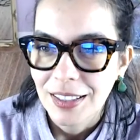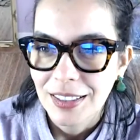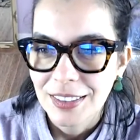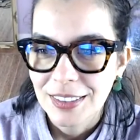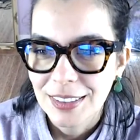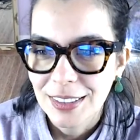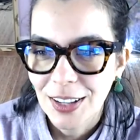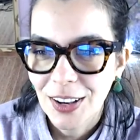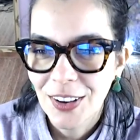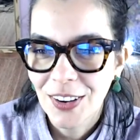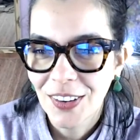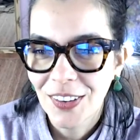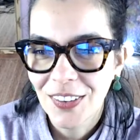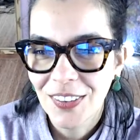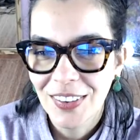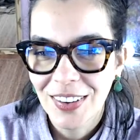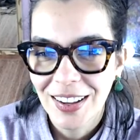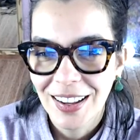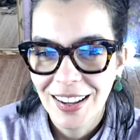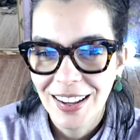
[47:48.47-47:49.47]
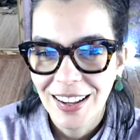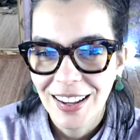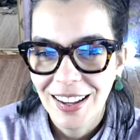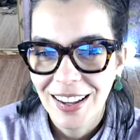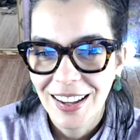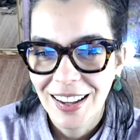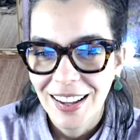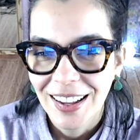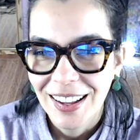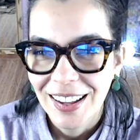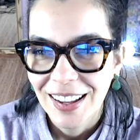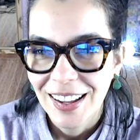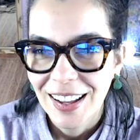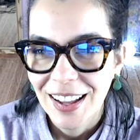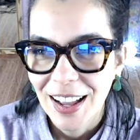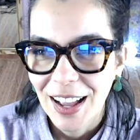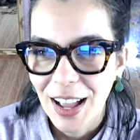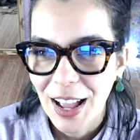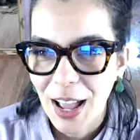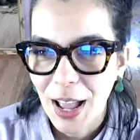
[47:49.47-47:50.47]
So.
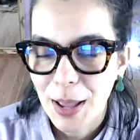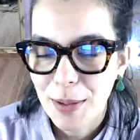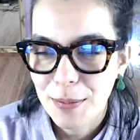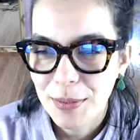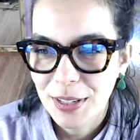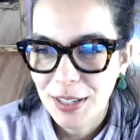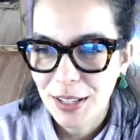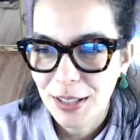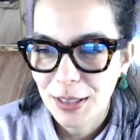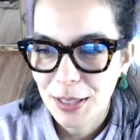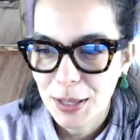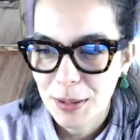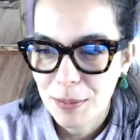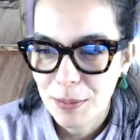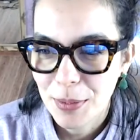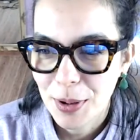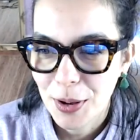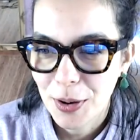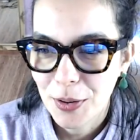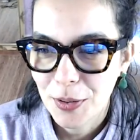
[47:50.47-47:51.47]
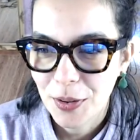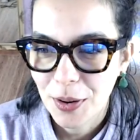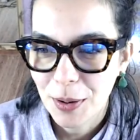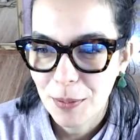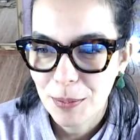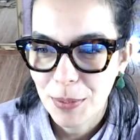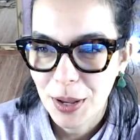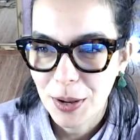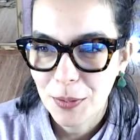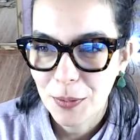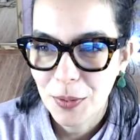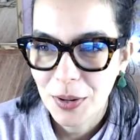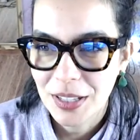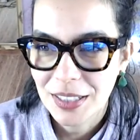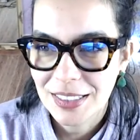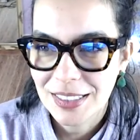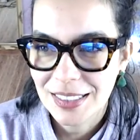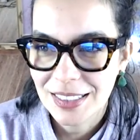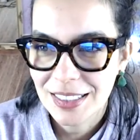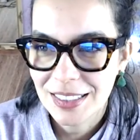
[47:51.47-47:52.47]
I'm in a limbo, but
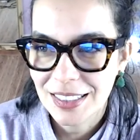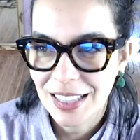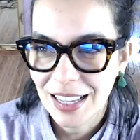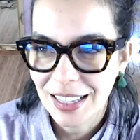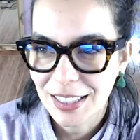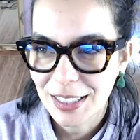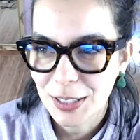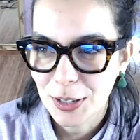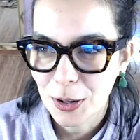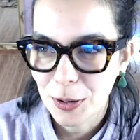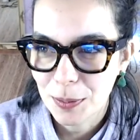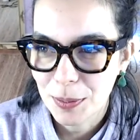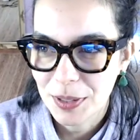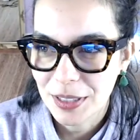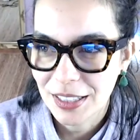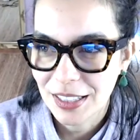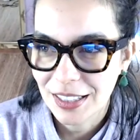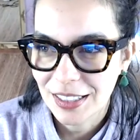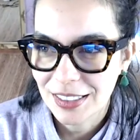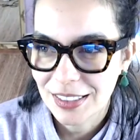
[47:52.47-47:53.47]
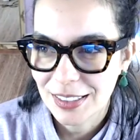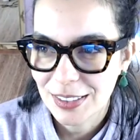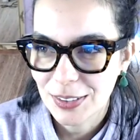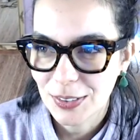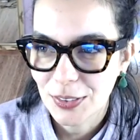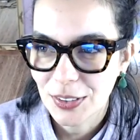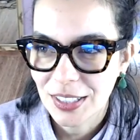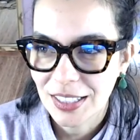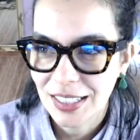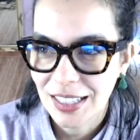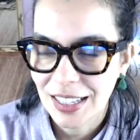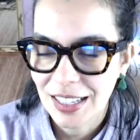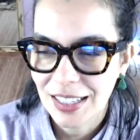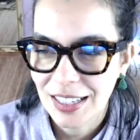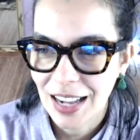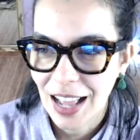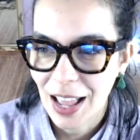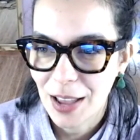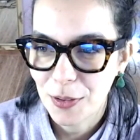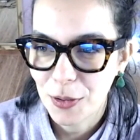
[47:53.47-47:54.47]
once th- I can open the store again,
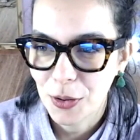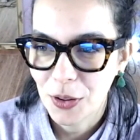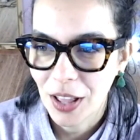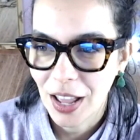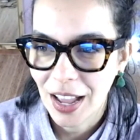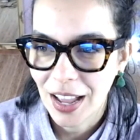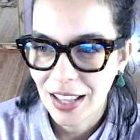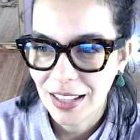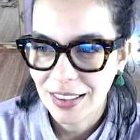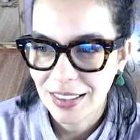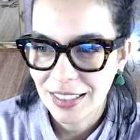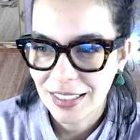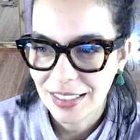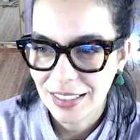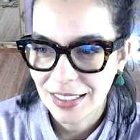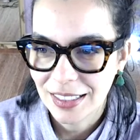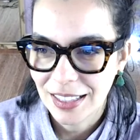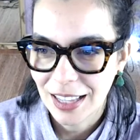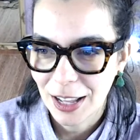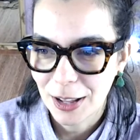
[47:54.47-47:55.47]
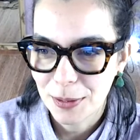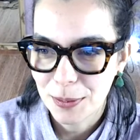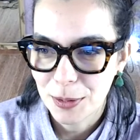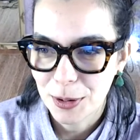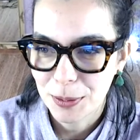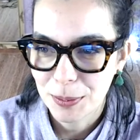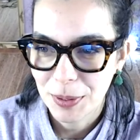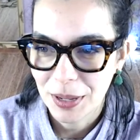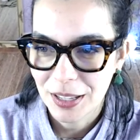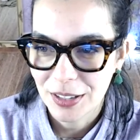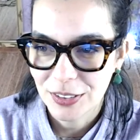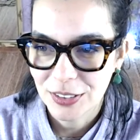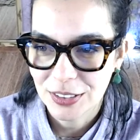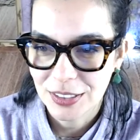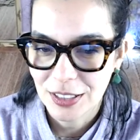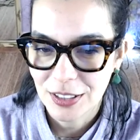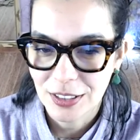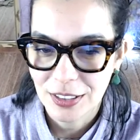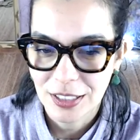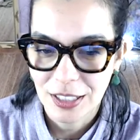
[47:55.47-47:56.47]
I will add the uh, more pedals
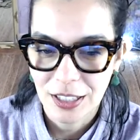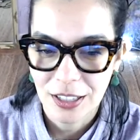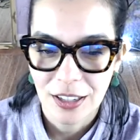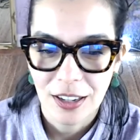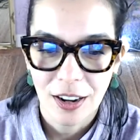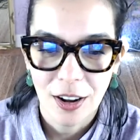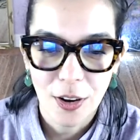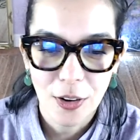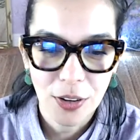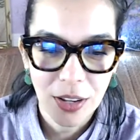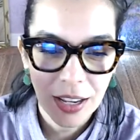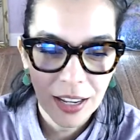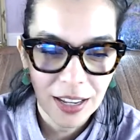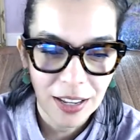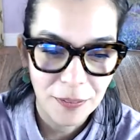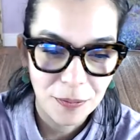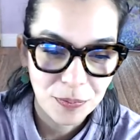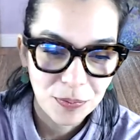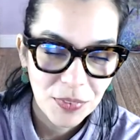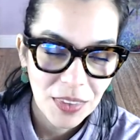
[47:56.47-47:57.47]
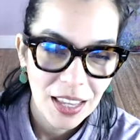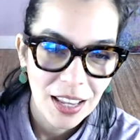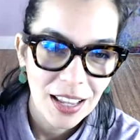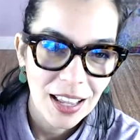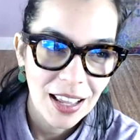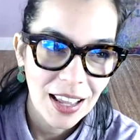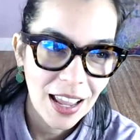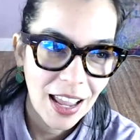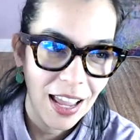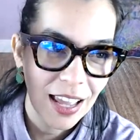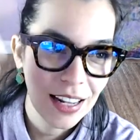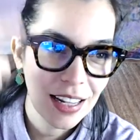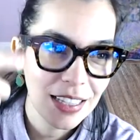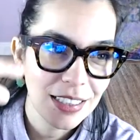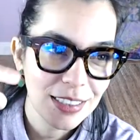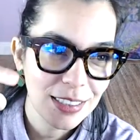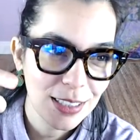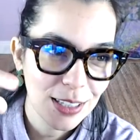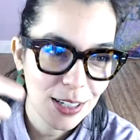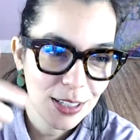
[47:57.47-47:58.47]
on there. Okay,
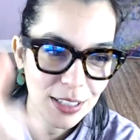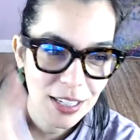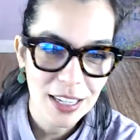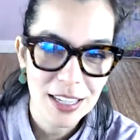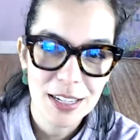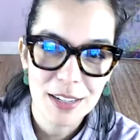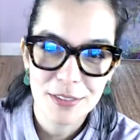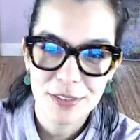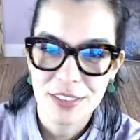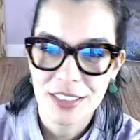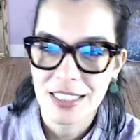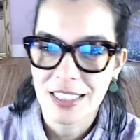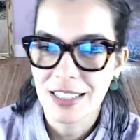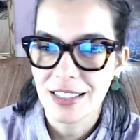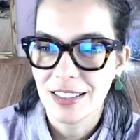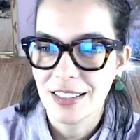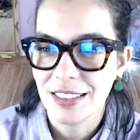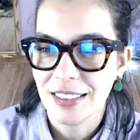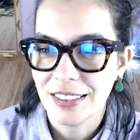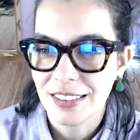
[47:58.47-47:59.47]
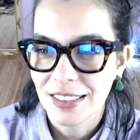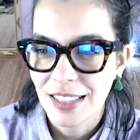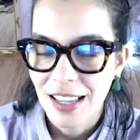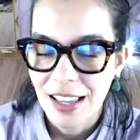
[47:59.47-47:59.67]
let's talk NFTs.